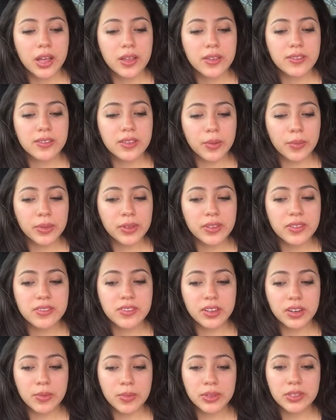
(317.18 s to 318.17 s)
some of the
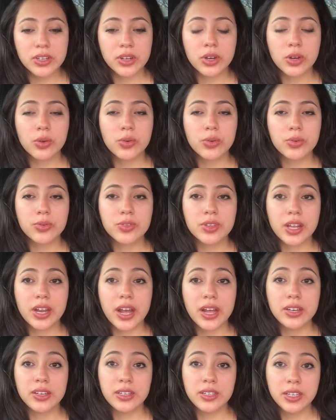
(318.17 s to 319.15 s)
study materials that
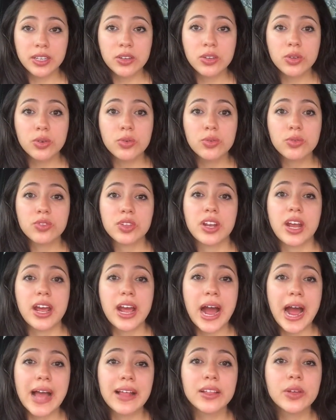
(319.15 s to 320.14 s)
I did use and I
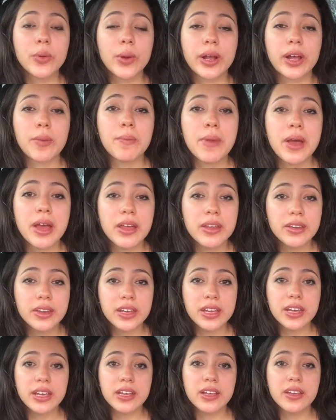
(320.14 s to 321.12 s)
highly recommend
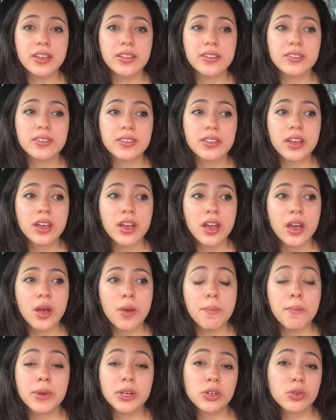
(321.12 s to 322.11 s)
is
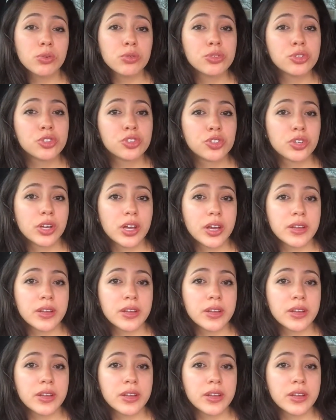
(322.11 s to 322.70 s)
Magoosh.